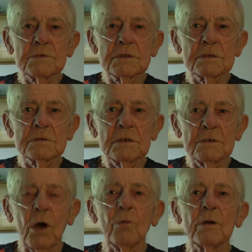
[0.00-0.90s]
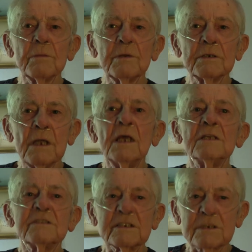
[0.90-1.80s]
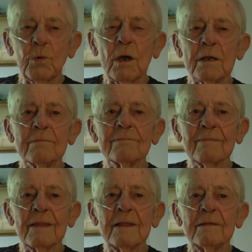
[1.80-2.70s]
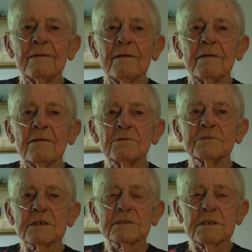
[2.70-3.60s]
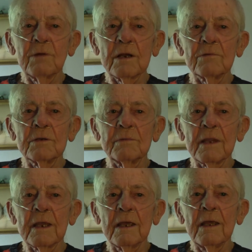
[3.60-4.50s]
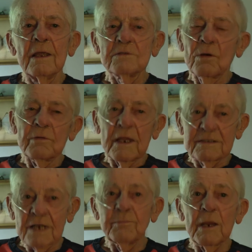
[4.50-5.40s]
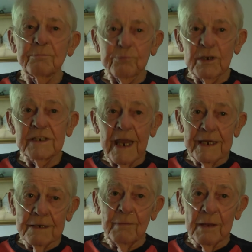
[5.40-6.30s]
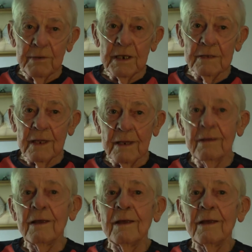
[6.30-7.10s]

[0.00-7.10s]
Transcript: it, no, it would have been sixty-one. It was sixty-one, it would have been there. So they said it predated my being there.